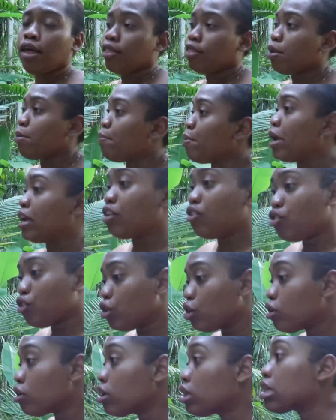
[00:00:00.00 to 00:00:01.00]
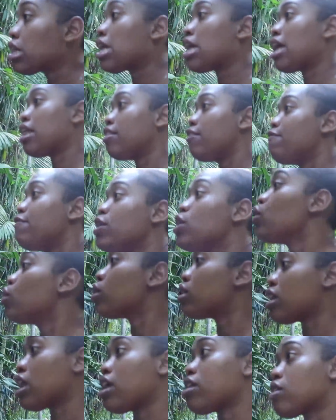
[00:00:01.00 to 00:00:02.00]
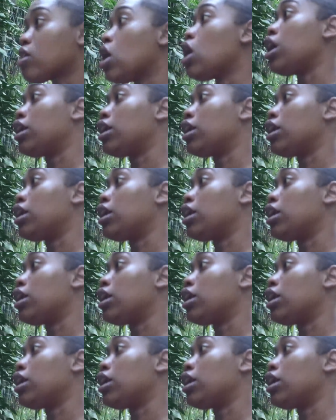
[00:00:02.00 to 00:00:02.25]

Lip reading: The pictures and the videos that I saw